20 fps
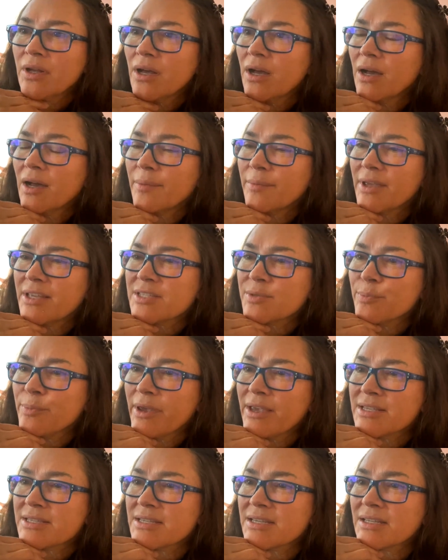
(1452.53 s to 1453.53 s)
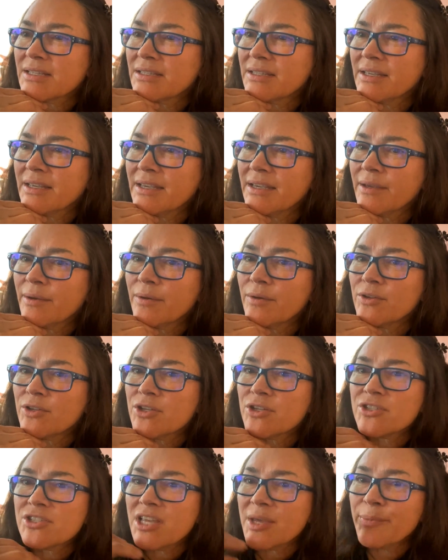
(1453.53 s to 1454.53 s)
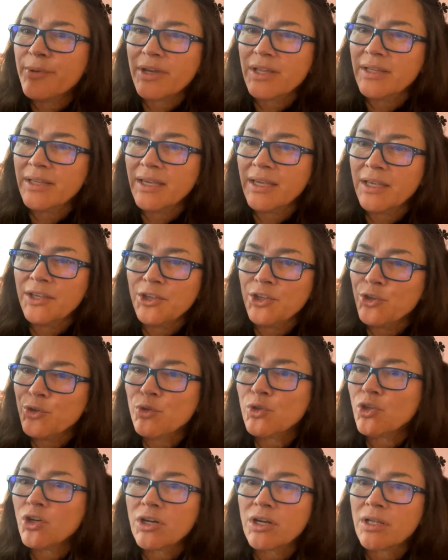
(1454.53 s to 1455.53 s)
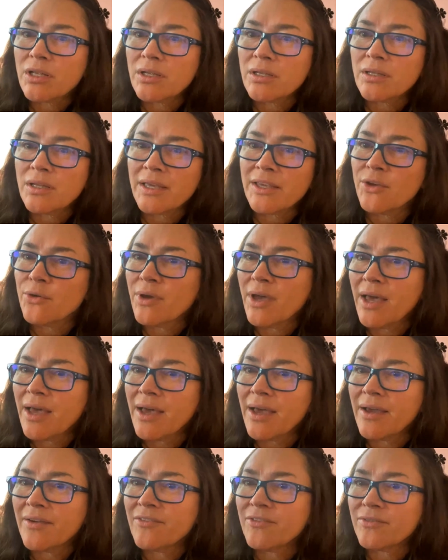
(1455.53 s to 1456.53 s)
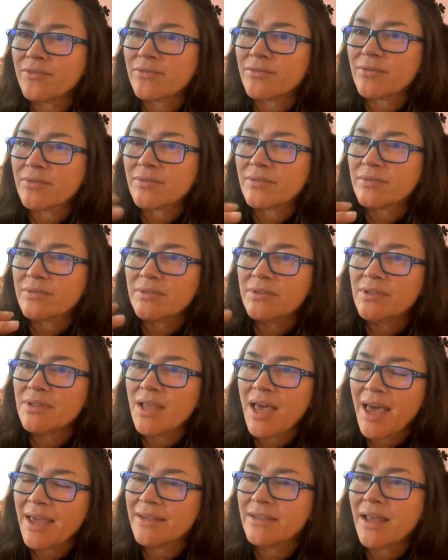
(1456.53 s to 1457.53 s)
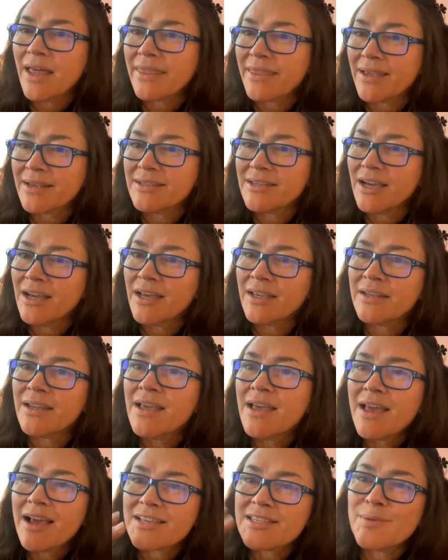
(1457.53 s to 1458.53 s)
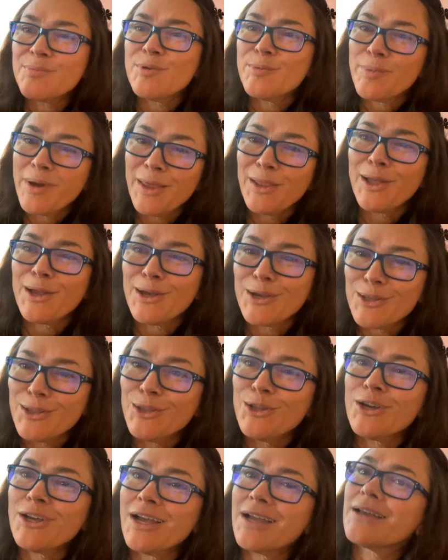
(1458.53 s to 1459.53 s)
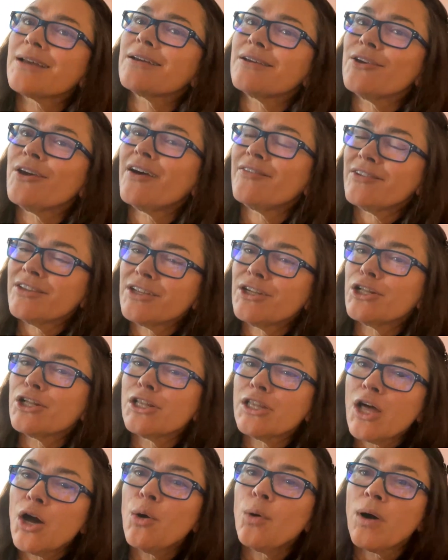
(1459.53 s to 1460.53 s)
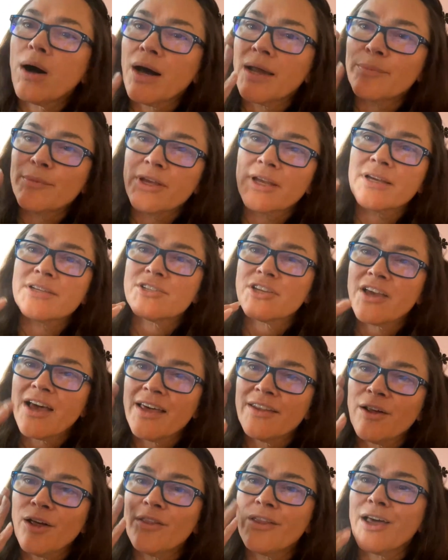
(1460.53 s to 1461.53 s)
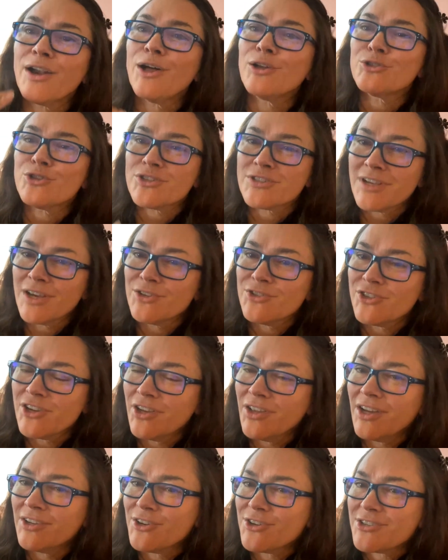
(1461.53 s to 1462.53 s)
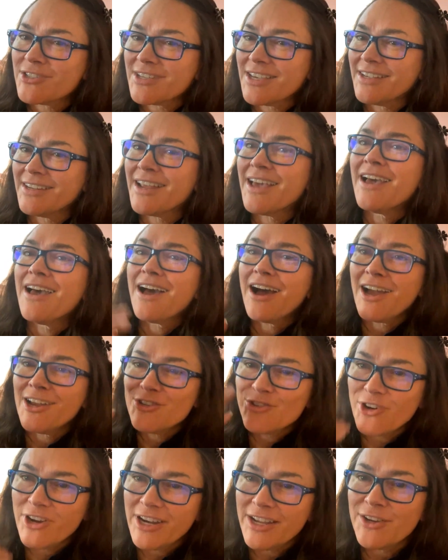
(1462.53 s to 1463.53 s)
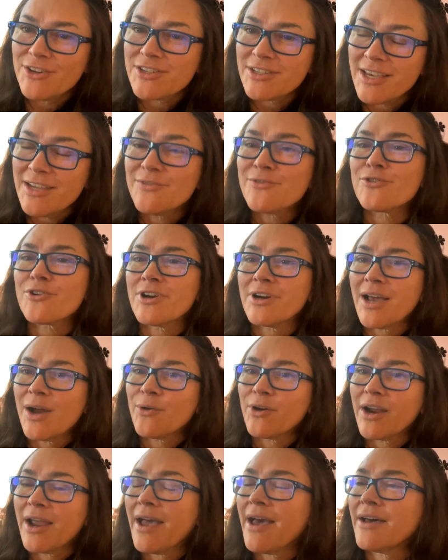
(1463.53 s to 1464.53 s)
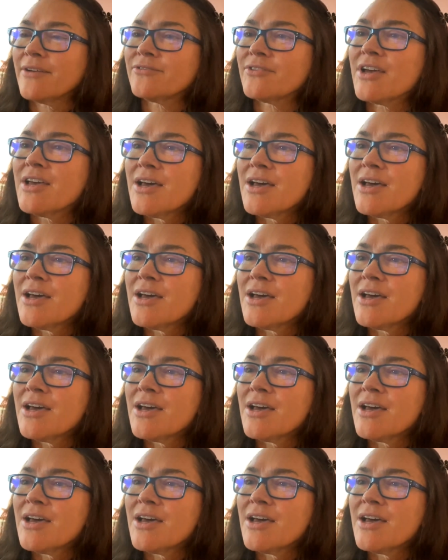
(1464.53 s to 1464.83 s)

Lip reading: It's basically, typically you look like you have had nothing done, except you might look like you have a little glow on because you had all that ultrasound gel on your skin, hydrating your skin for an hour and a half.